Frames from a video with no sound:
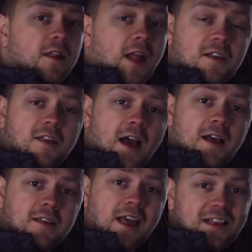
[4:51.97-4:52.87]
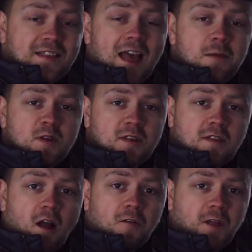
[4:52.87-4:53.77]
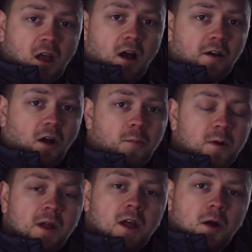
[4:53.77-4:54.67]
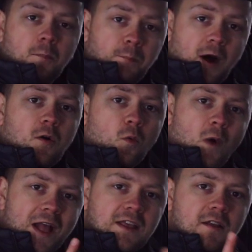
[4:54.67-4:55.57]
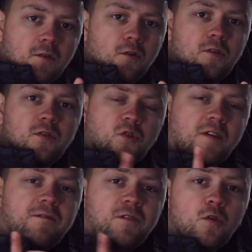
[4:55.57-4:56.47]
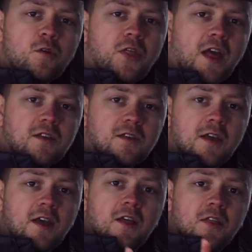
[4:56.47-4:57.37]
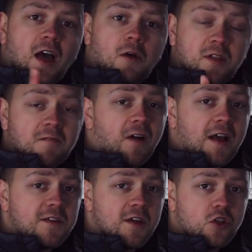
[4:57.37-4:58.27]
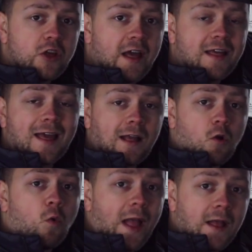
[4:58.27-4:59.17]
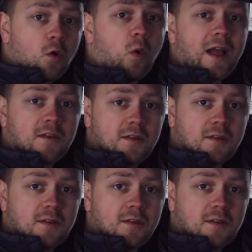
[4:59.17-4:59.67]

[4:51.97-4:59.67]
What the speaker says: Next, guys, it's time to start the car up. But when you do, there's a few things that I would advise you to check in quite quick